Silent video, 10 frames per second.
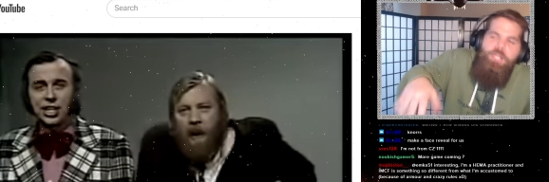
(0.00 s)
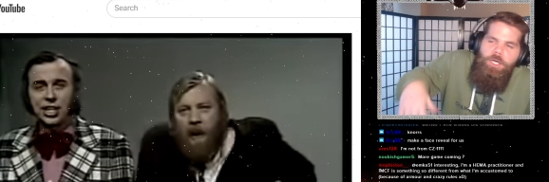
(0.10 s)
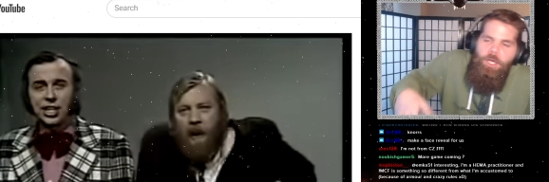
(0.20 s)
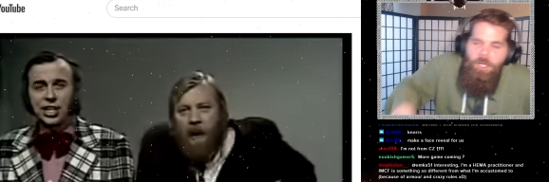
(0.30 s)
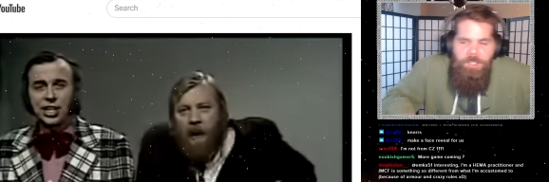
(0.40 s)

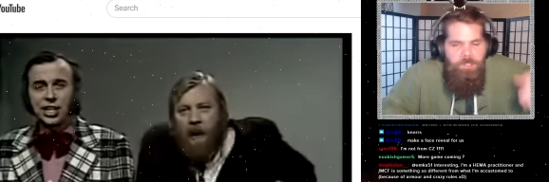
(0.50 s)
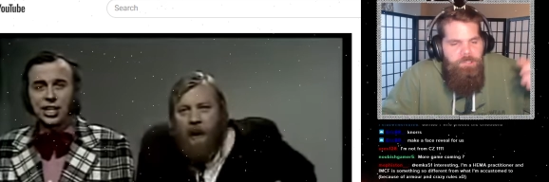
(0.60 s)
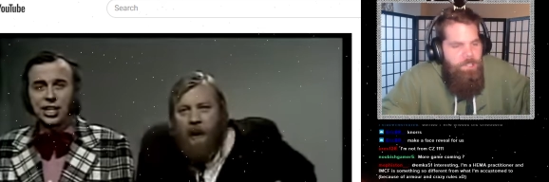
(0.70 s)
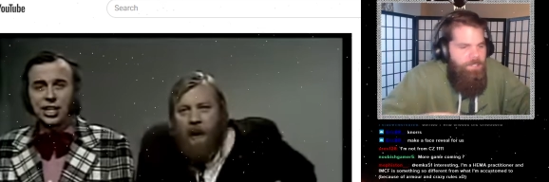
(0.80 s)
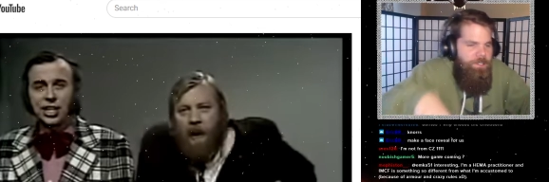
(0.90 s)

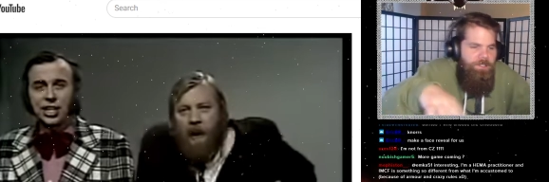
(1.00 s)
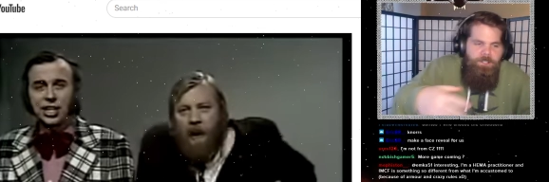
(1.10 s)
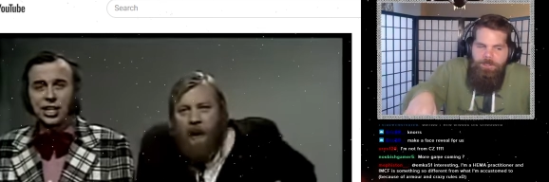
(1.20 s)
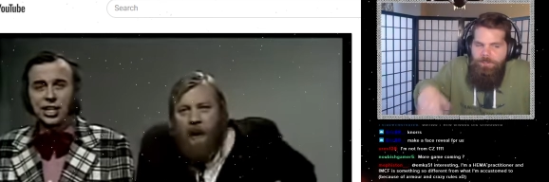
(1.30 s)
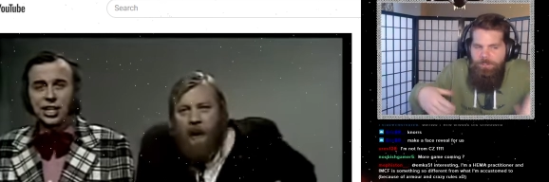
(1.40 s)

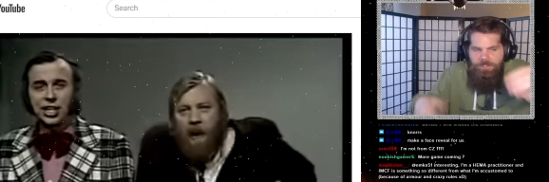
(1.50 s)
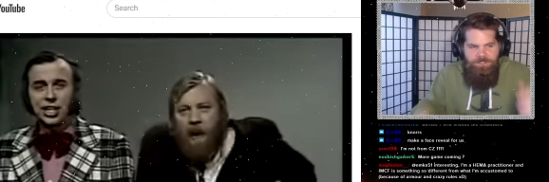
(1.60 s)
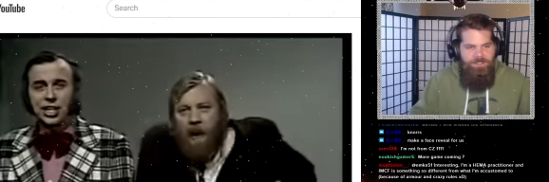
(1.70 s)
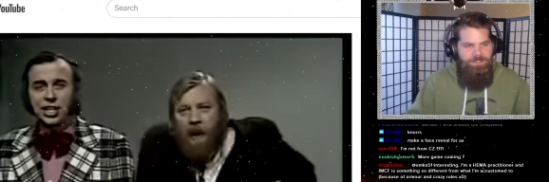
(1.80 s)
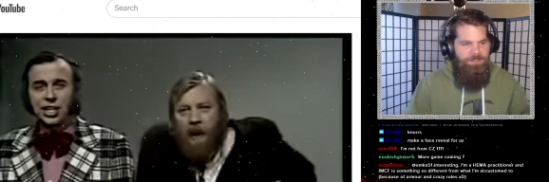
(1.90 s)
Speaker 1: Yoshin,
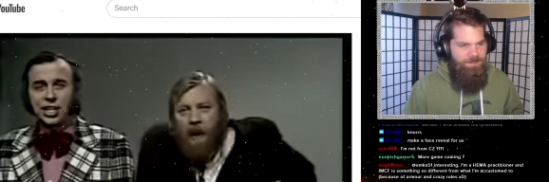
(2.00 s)
Yoshin.